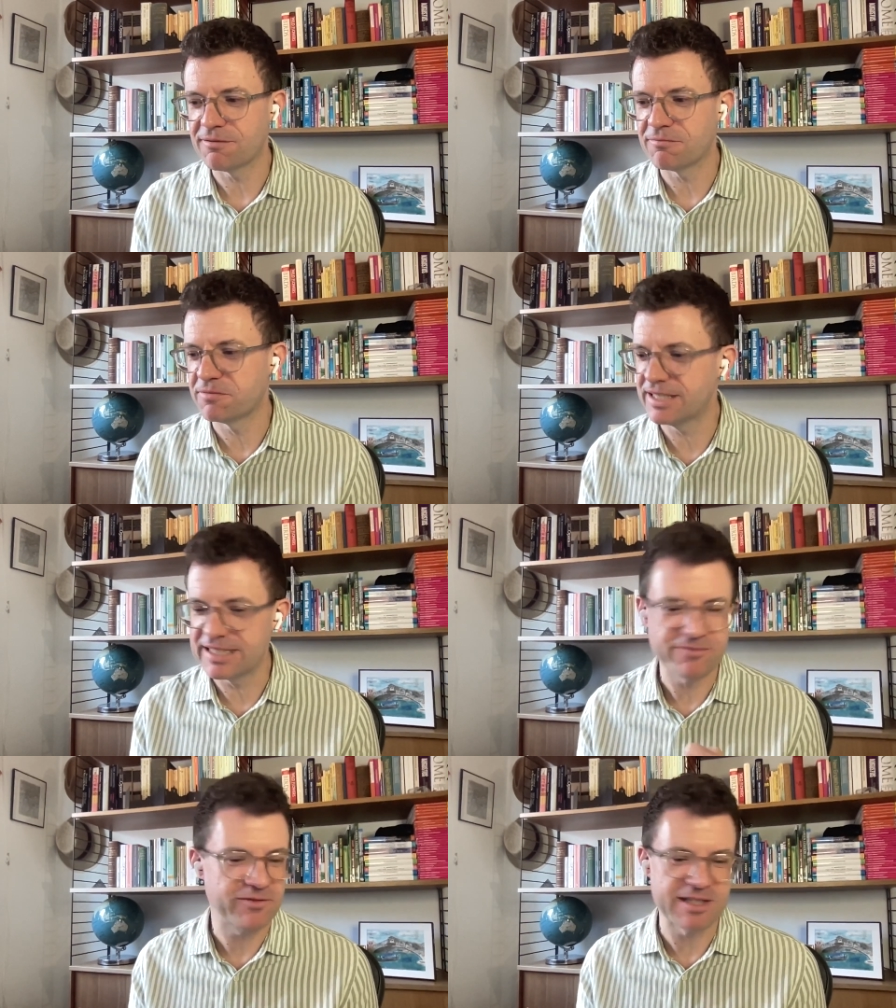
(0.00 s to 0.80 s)
We
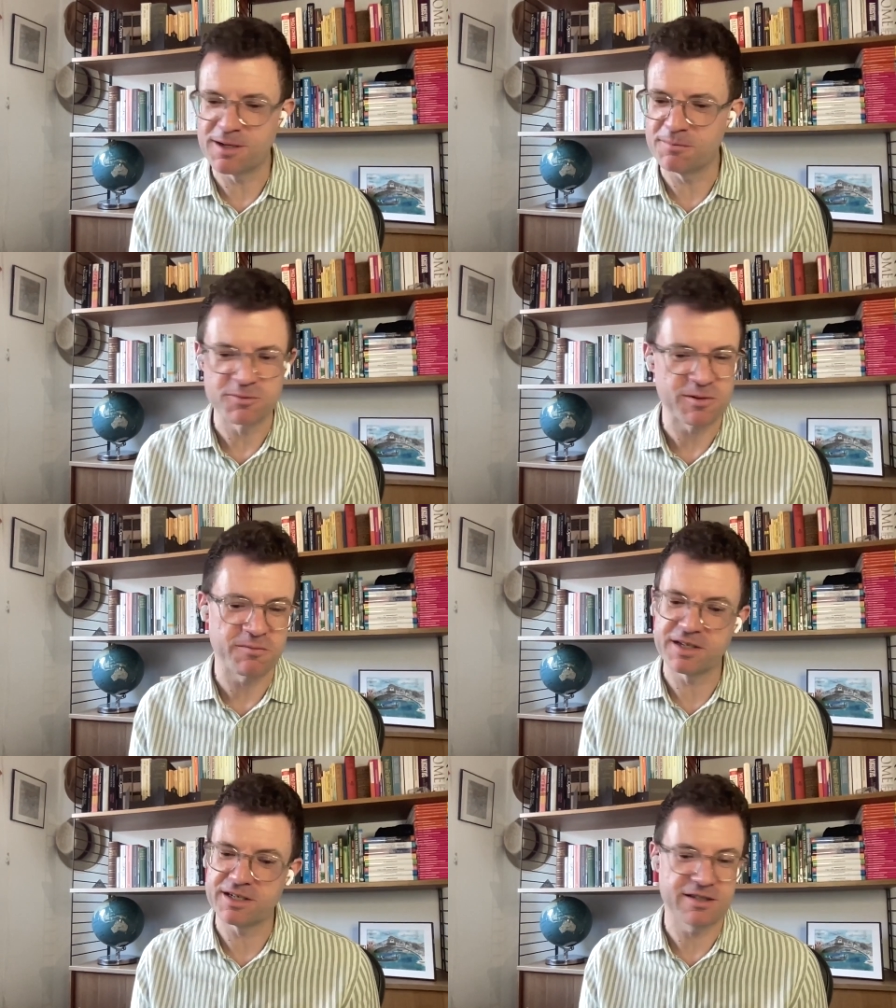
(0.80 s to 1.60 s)
live for the moments when
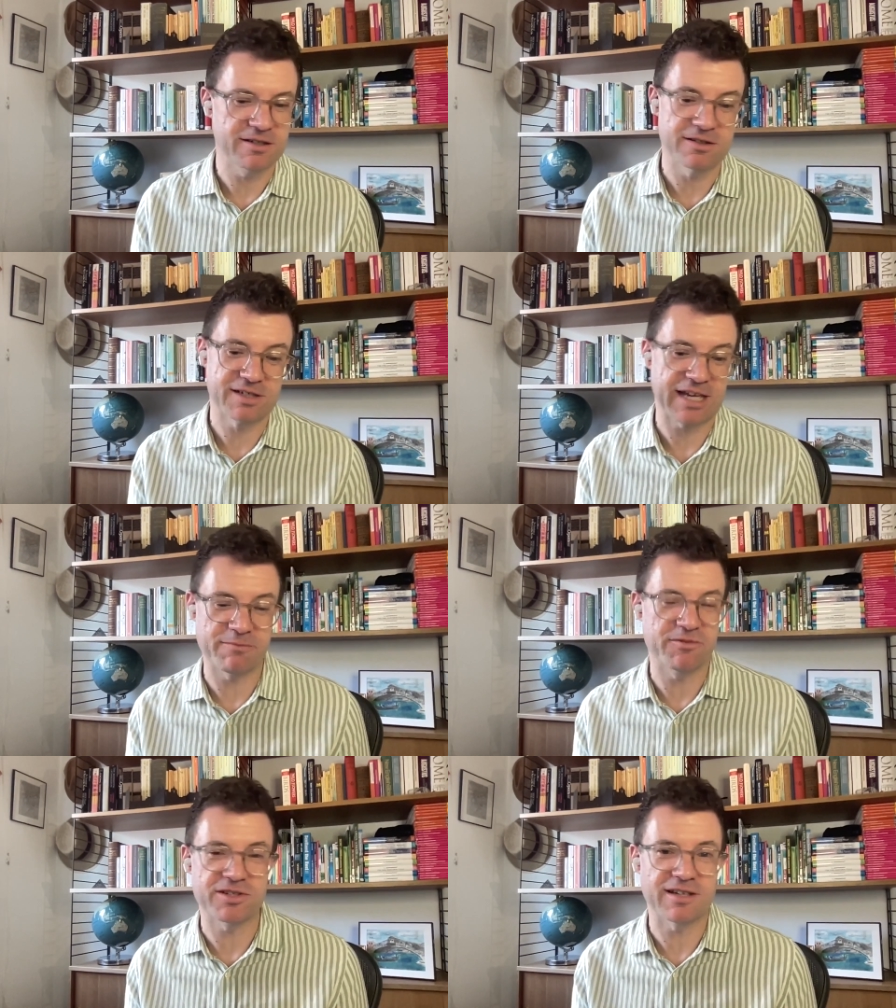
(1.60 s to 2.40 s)
we can use
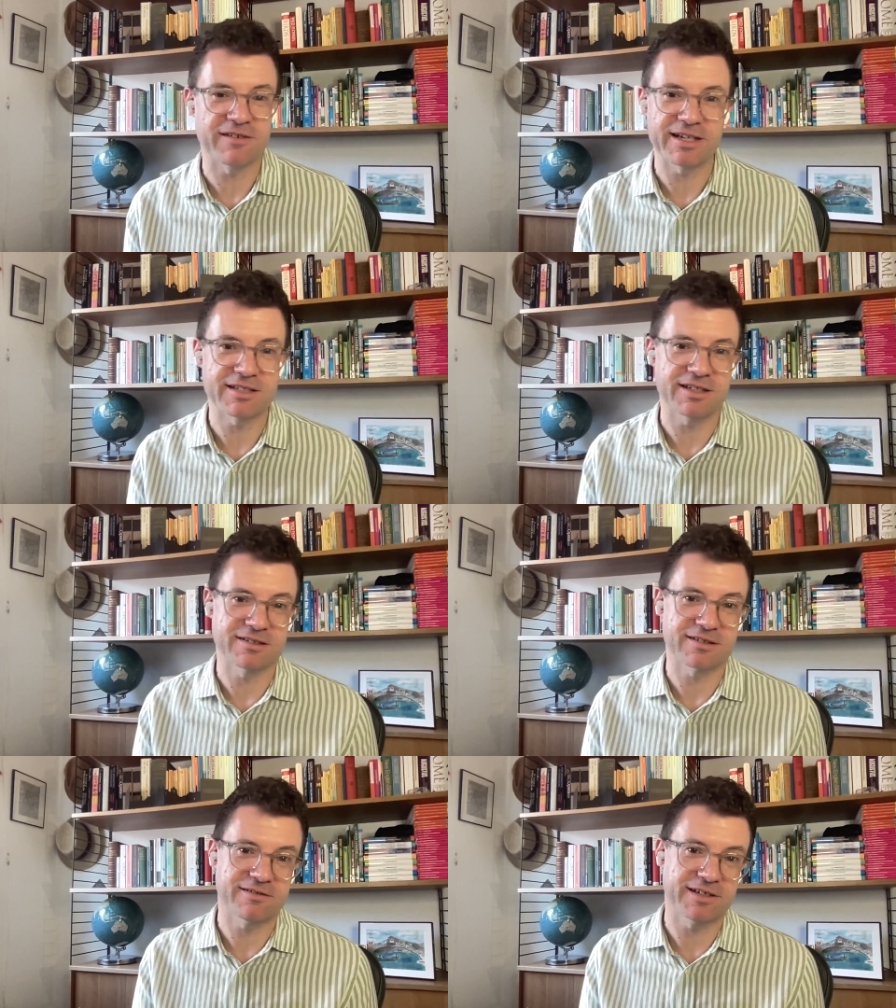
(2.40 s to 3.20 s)
cameras and directing
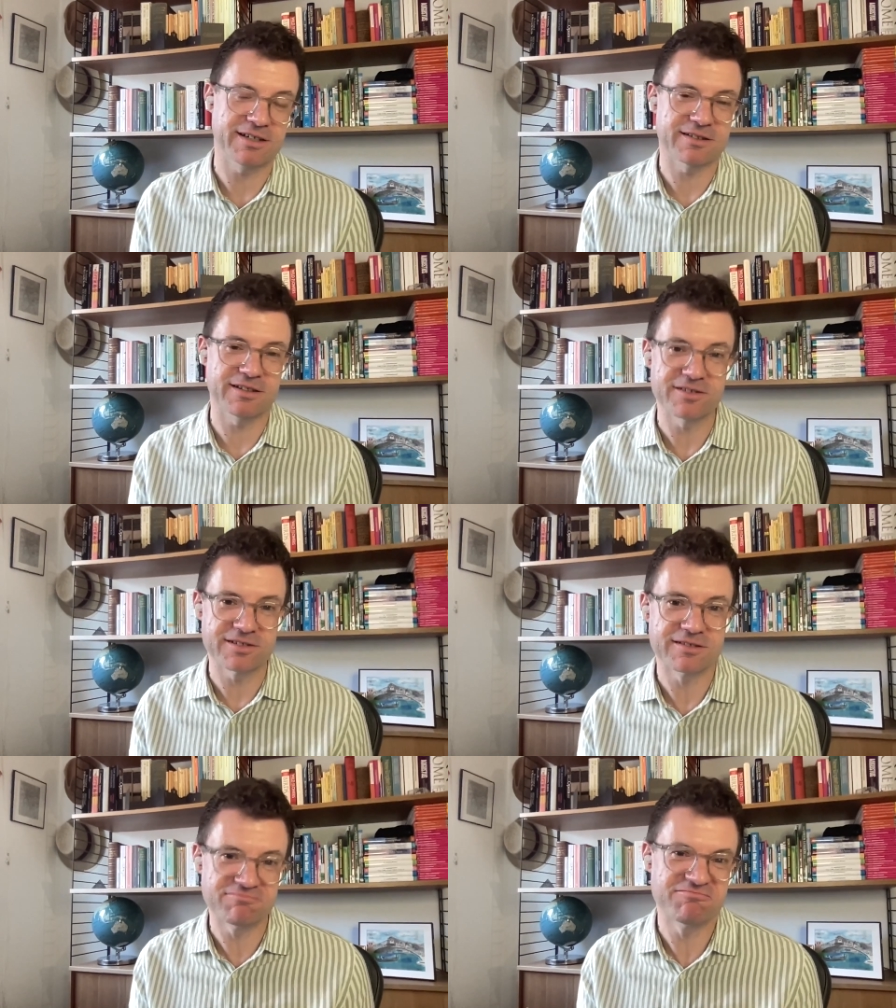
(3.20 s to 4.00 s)
to create
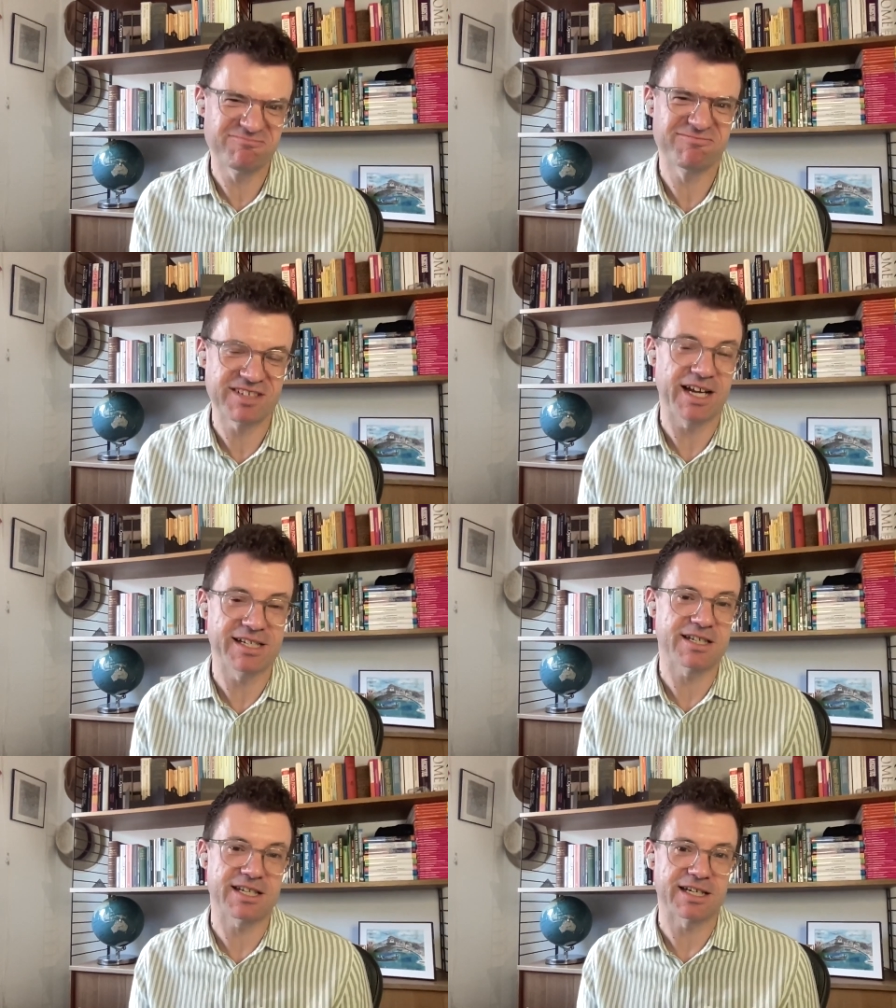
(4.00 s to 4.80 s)
those kinds
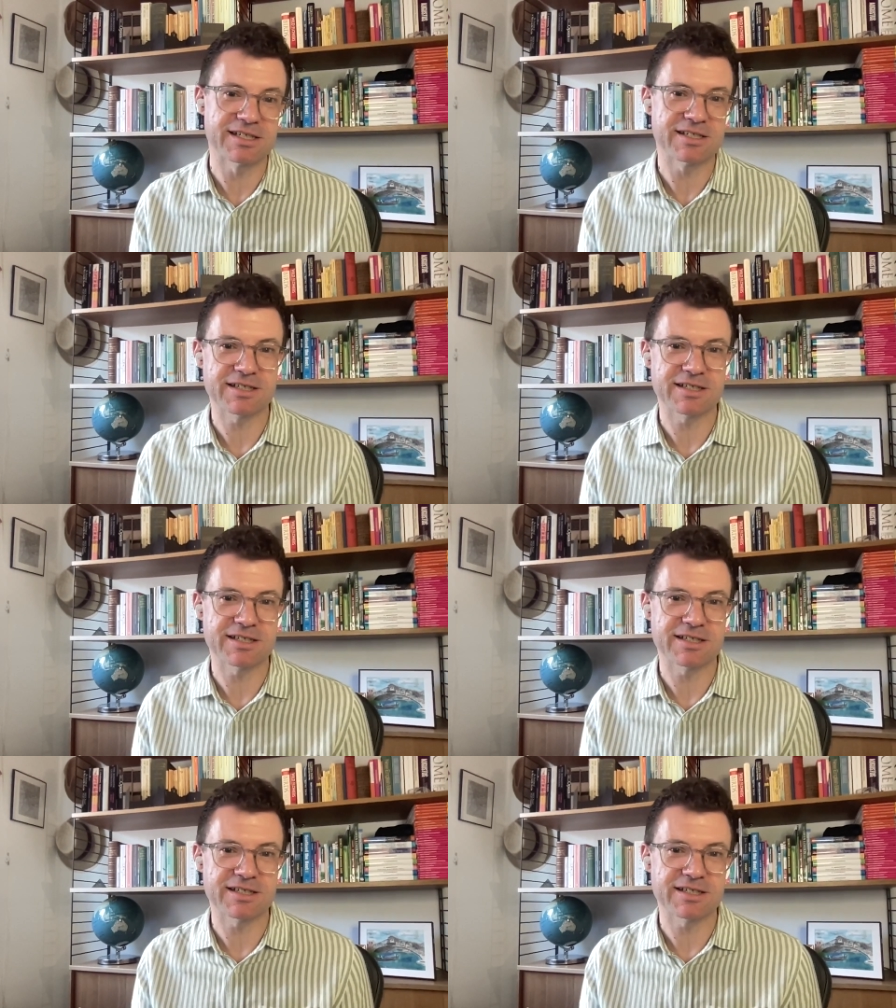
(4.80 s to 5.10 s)
of things